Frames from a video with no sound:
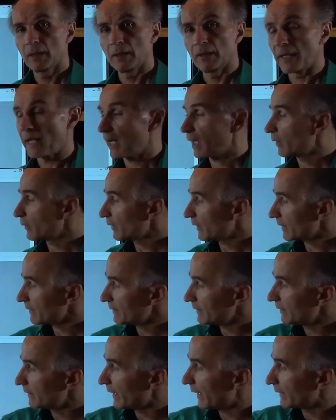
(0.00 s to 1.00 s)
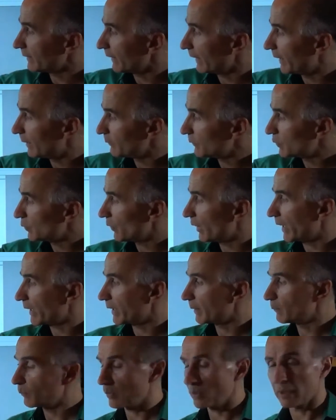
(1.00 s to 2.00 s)
Now you can see that M2 and
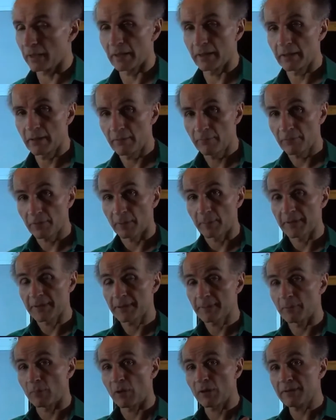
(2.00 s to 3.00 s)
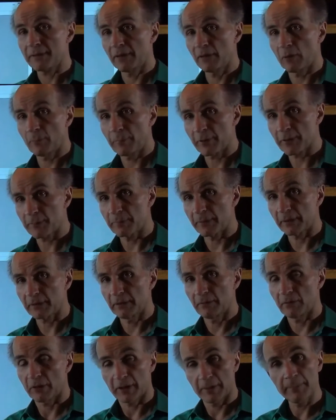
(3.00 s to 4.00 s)
M1 from a small signal
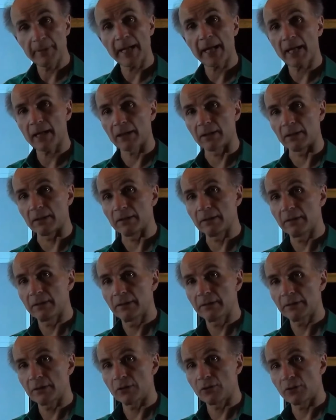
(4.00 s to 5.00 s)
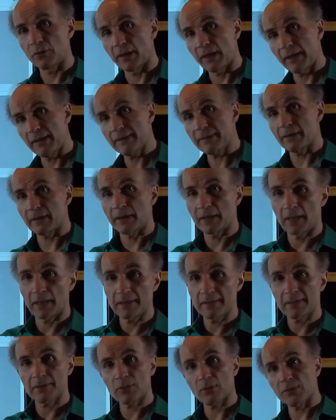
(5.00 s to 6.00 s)
perspective are in parallel. The drains, the
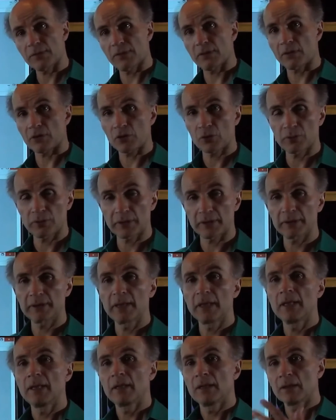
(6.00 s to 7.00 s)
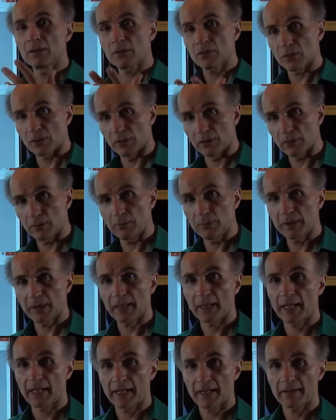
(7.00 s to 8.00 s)
gates, the sources are shorted, so we
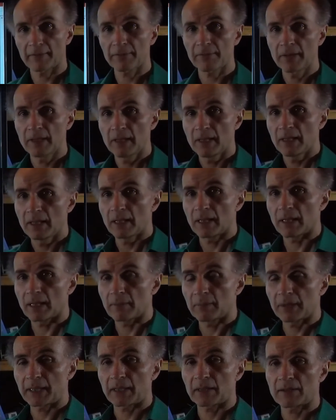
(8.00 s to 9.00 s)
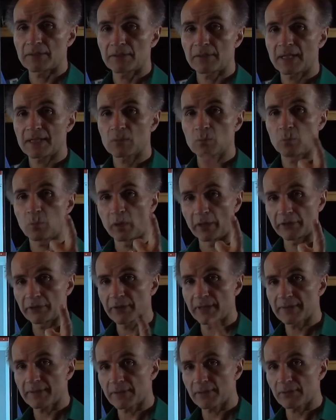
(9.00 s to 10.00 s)
can consider as one
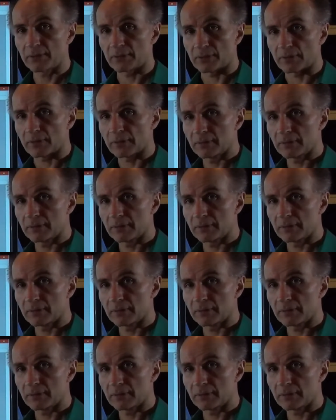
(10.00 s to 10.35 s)
transistor.